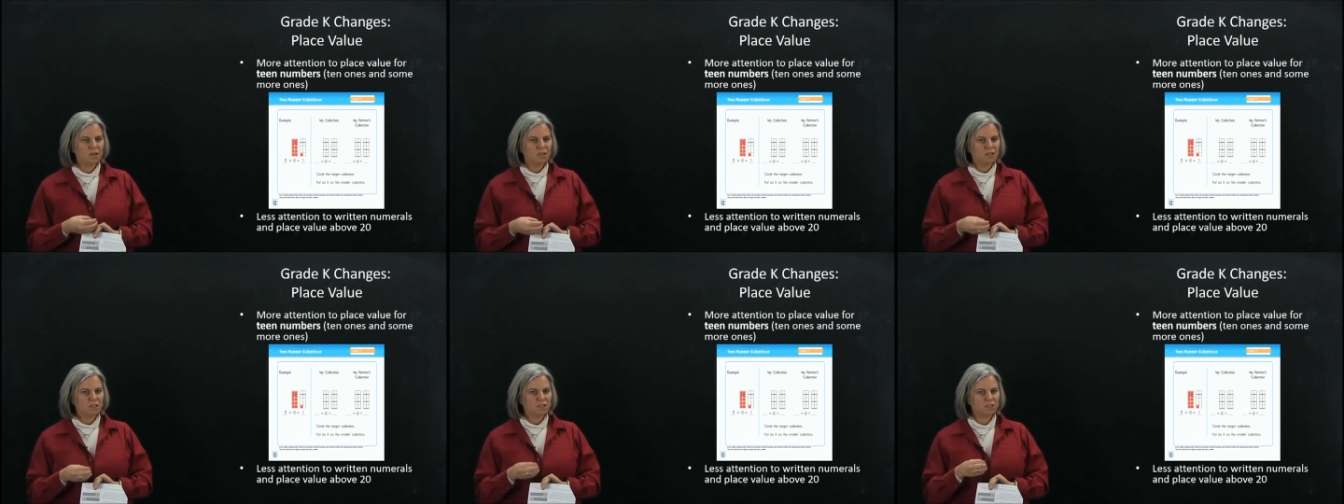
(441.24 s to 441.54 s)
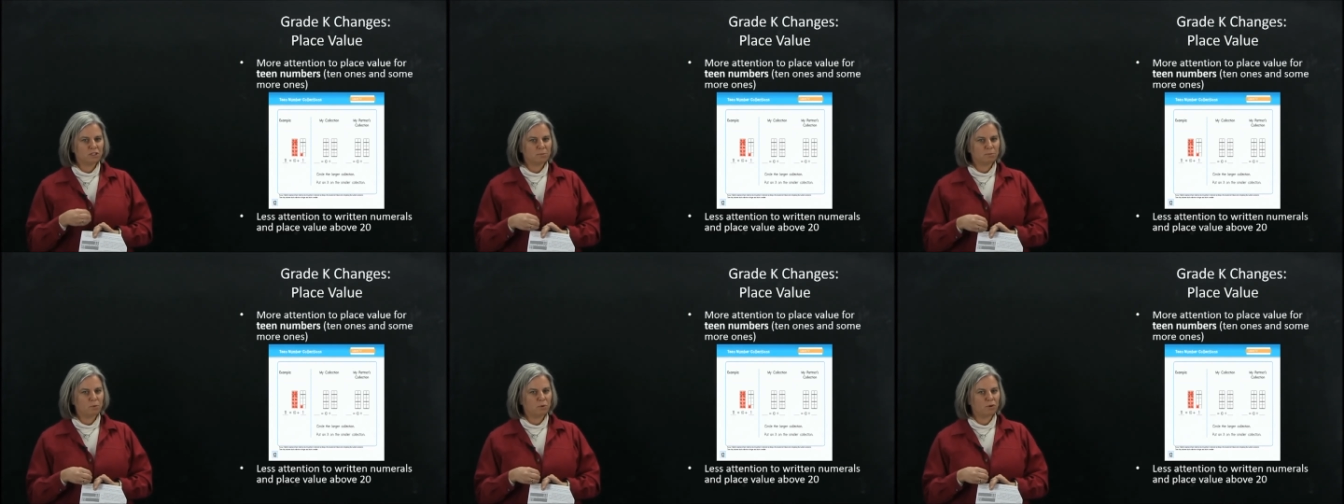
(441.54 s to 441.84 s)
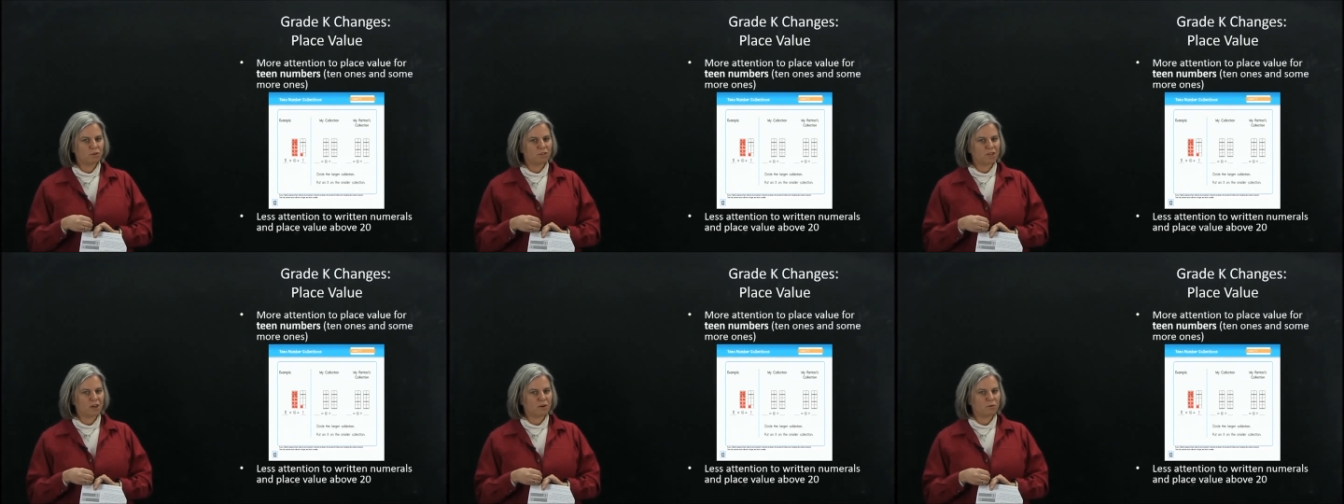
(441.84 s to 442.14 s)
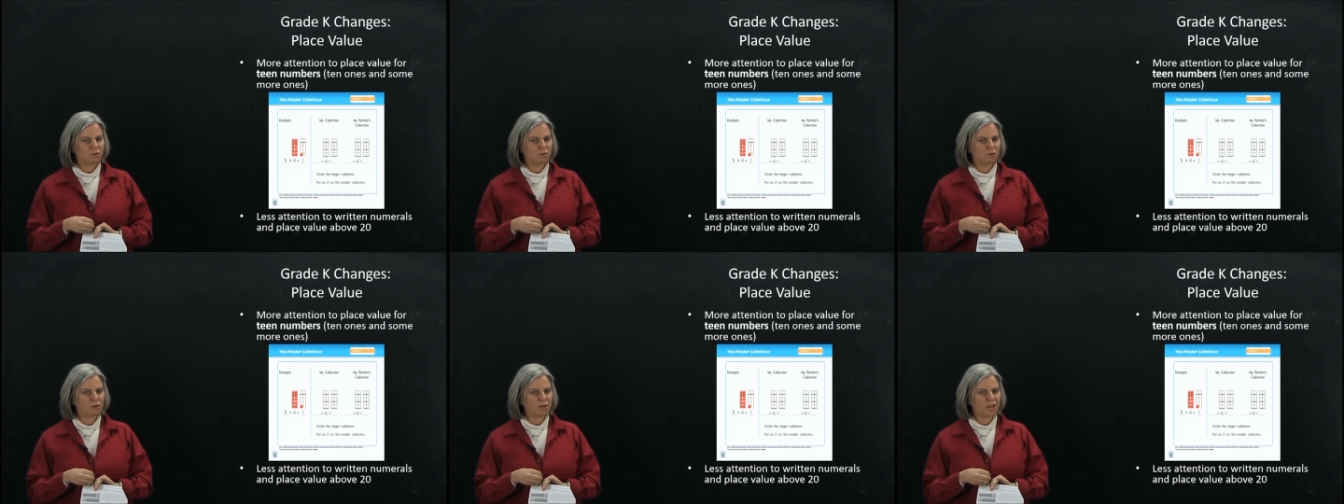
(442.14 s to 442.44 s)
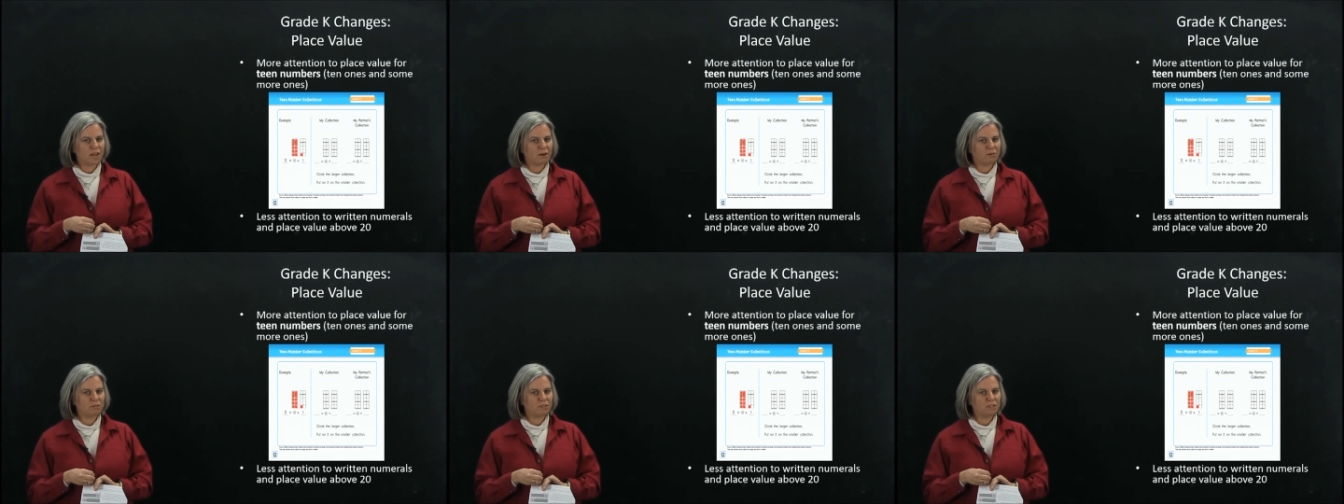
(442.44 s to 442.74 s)
to support that oral
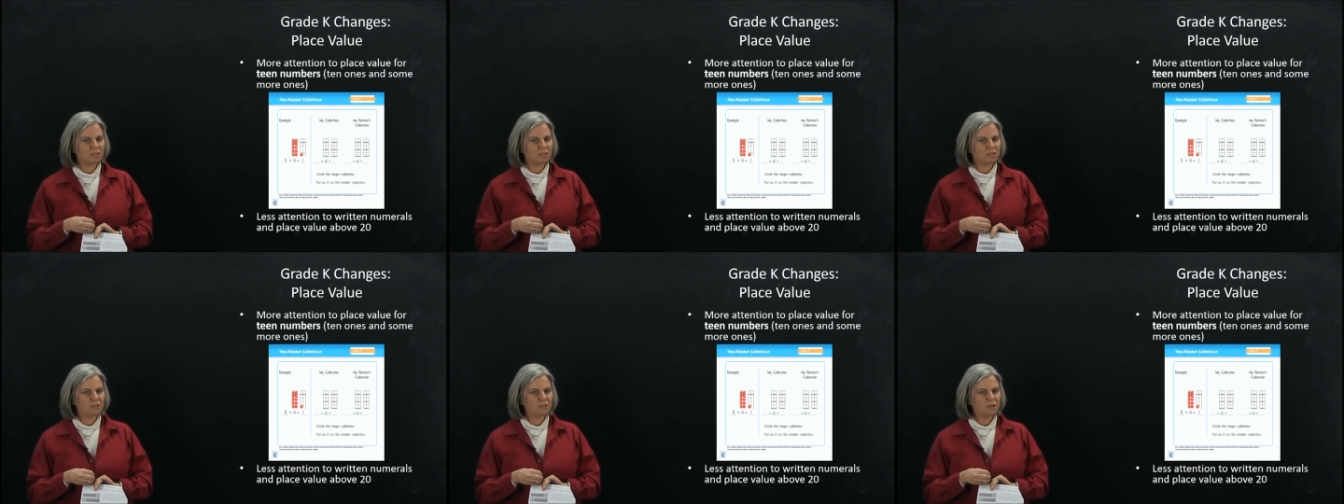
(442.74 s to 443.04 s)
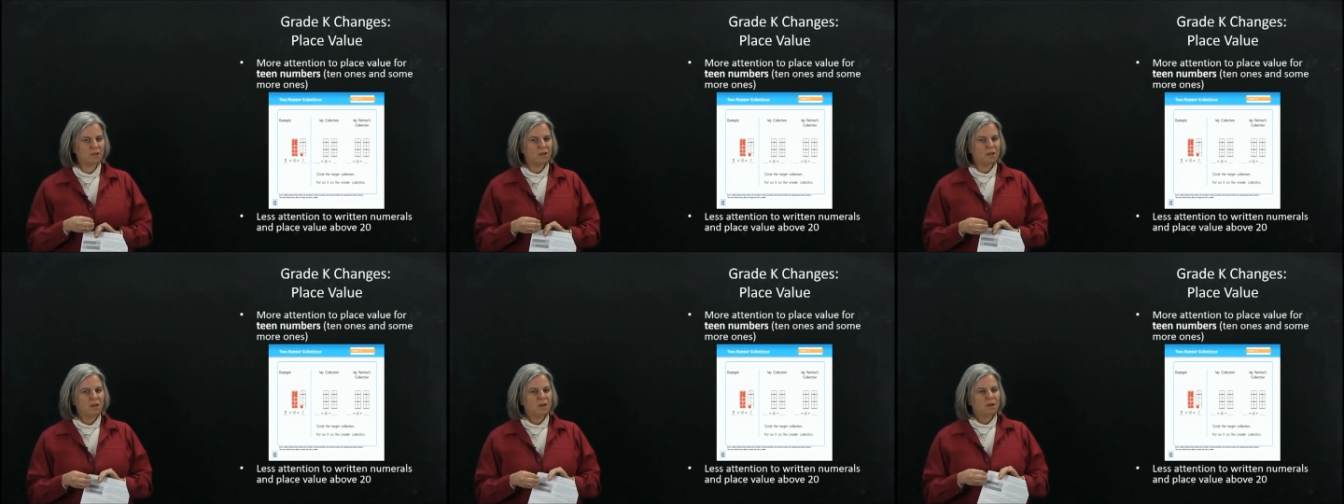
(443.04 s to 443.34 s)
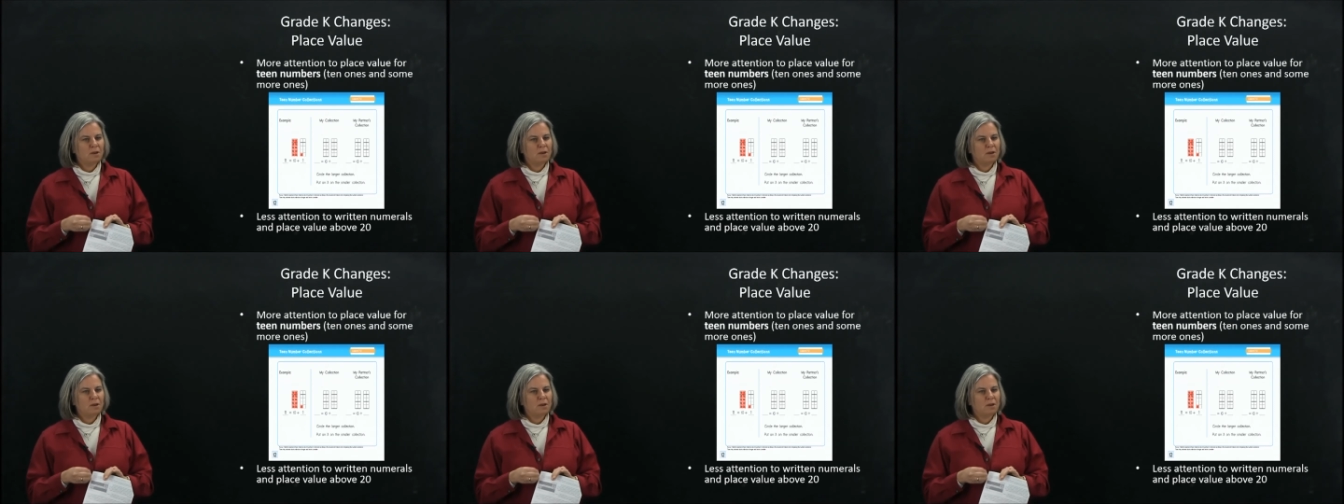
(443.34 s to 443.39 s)
counting,